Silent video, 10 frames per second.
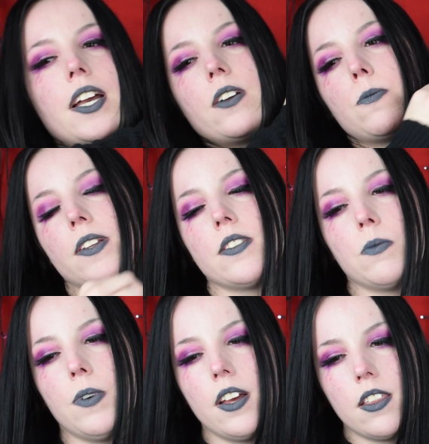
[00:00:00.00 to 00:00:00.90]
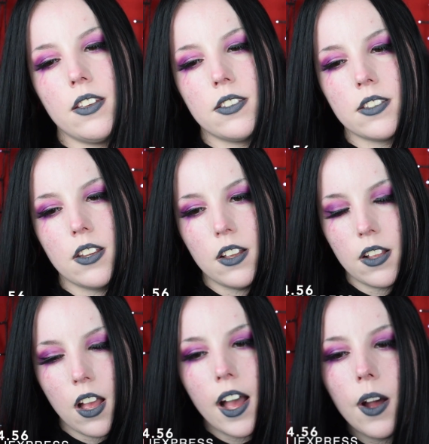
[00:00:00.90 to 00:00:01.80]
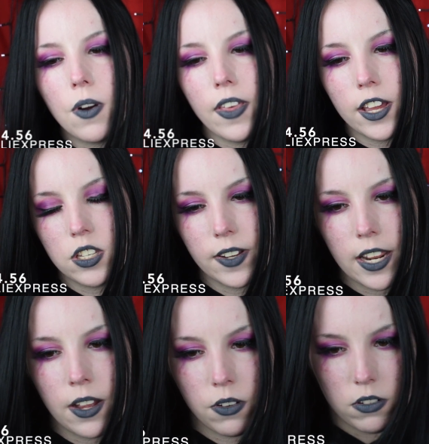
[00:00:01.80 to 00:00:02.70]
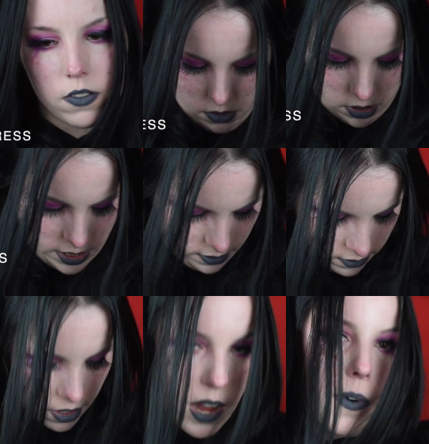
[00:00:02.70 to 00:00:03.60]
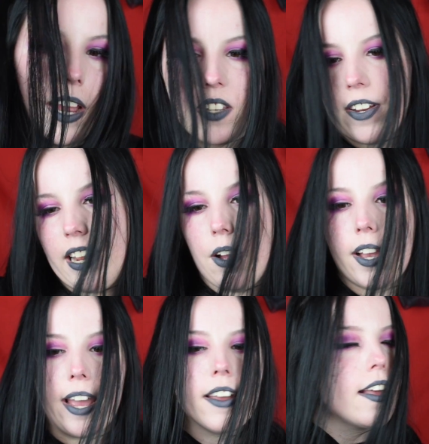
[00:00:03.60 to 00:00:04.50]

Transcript: how you meant to wear this. Oh, I think I just figured it out. Yeah? Oh, I just figured it out, okay.